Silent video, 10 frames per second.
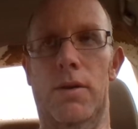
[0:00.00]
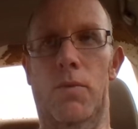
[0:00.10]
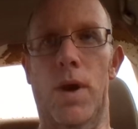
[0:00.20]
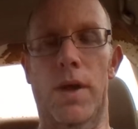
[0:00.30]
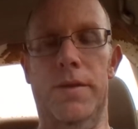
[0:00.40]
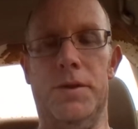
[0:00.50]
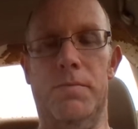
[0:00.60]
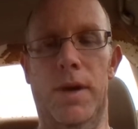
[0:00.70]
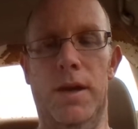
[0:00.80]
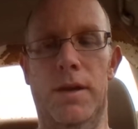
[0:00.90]
while this
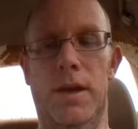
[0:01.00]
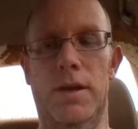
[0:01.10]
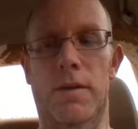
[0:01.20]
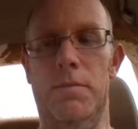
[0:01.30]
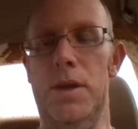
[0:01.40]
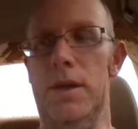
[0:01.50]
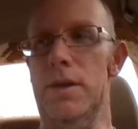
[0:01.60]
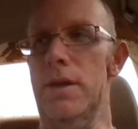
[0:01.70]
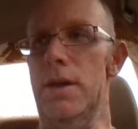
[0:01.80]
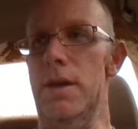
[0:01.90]
might end up
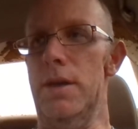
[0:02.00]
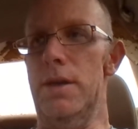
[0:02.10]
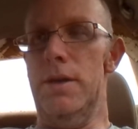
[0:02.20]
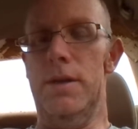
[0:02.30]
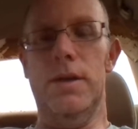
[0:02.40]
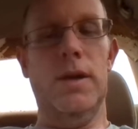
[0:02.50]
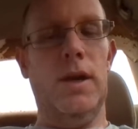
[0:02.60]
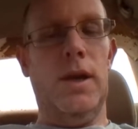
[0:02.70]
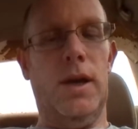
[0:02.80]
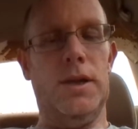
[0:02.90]
being a
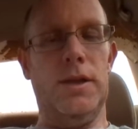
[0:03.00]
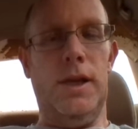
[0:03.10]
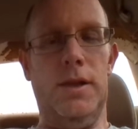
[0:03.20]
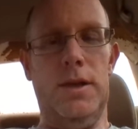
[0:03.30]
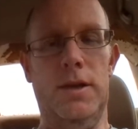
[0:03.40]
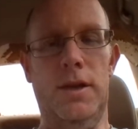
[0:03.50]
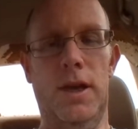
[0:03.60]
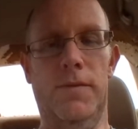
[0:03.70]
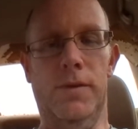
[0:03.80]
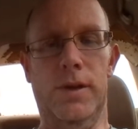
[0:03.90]
slightly
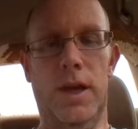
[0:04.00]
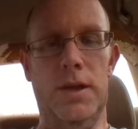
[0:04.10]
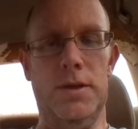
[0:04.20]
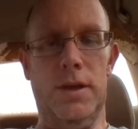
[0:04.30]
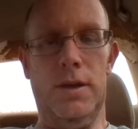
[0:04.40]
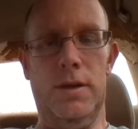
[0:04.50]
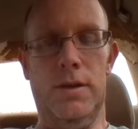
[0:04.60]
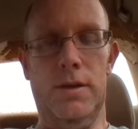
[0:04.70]
navel-gazing